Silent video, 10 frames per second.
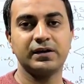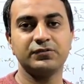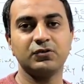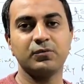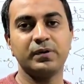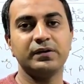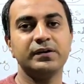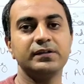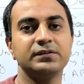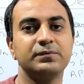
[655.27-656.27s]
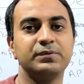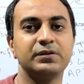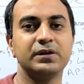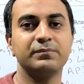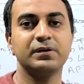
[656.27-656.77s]
as recommended in
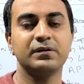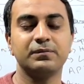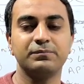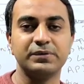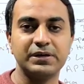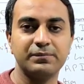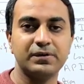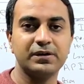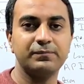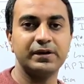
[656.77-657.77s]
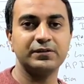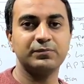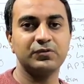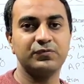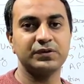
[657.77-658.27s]
the BMR
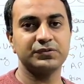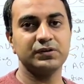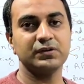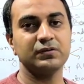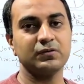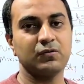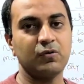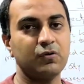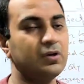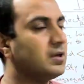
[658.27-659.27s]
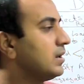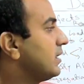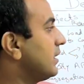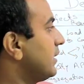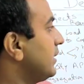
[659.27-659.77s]
batch manufacturing record.
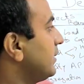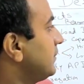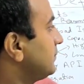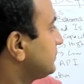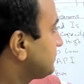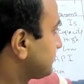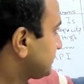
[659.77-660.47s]
And